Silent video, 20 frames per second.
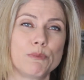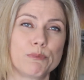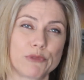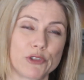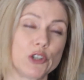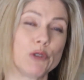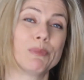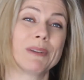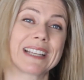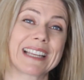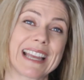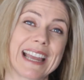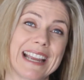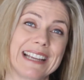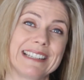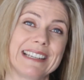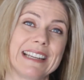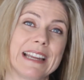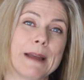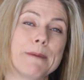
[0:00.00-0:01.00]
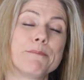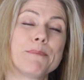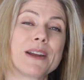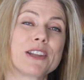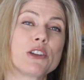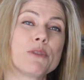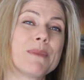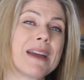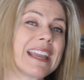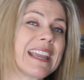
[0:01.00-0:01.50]
duplicating it,
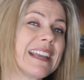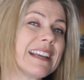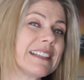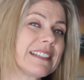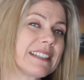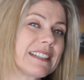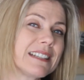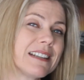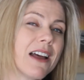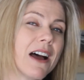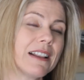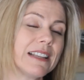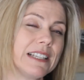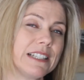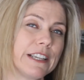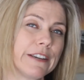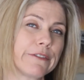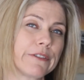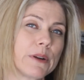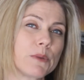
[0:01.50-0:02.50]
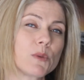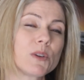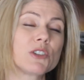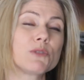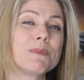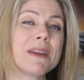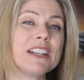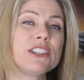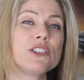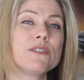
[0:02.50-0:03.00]
but you're making it slightly different,
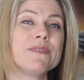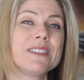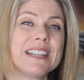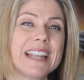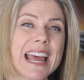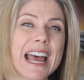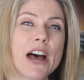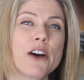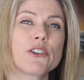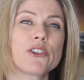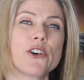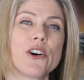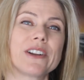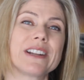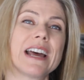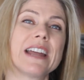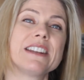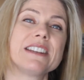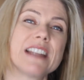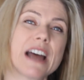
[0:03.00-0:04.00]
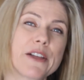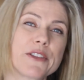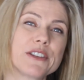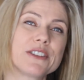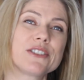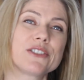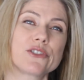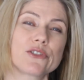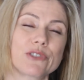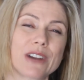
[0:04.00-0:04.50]
which means you've now got another
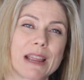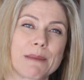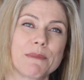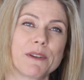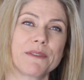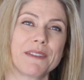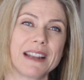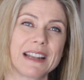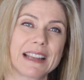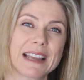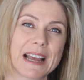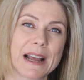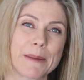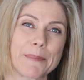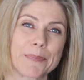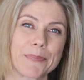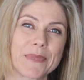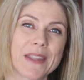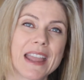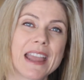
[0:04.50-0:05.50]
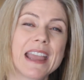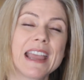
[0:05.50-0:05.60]
stream of income.